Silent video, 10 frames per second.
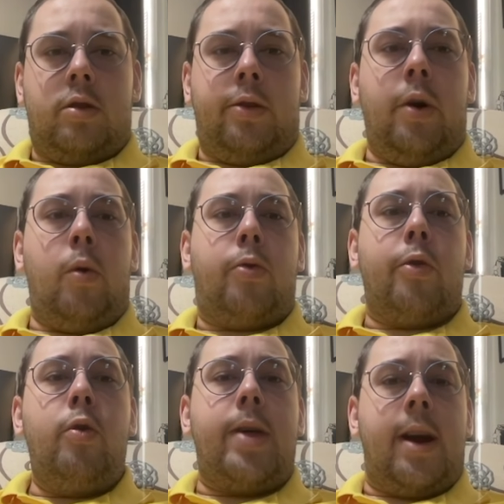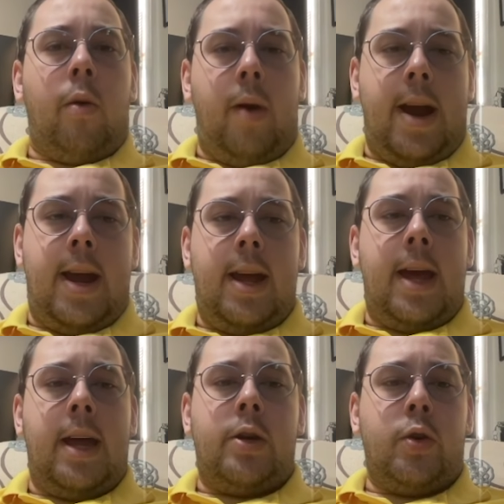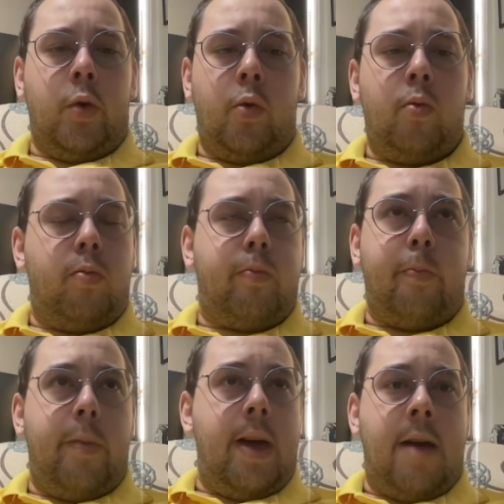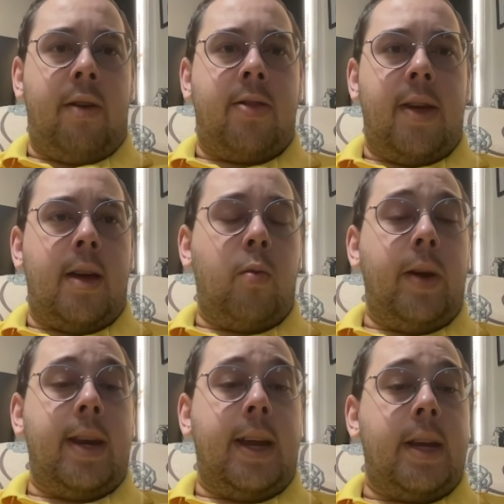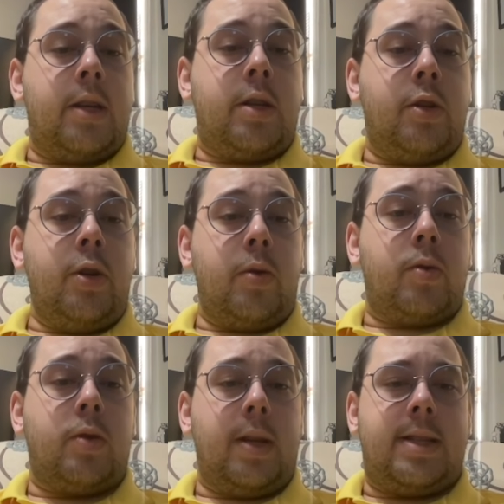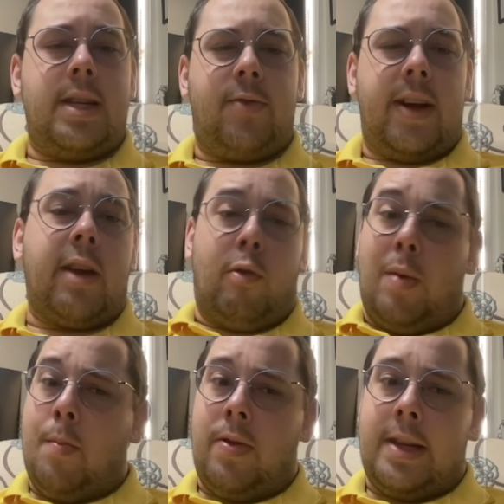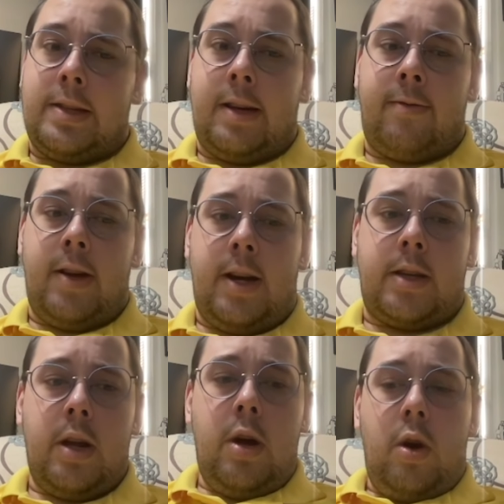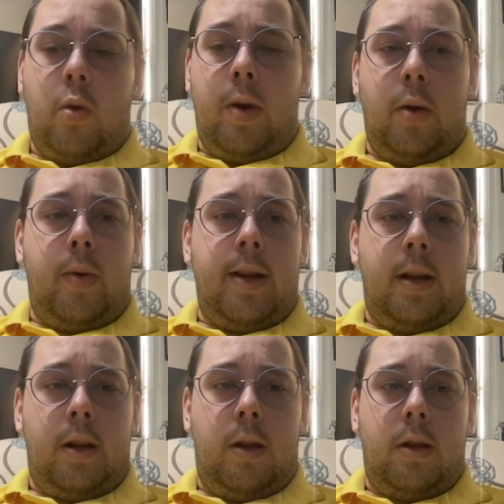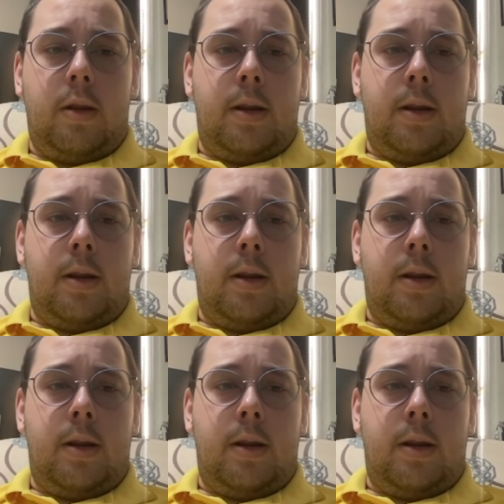go through that array and do everything we need to do. So let's see if I can remember this, and if not, we will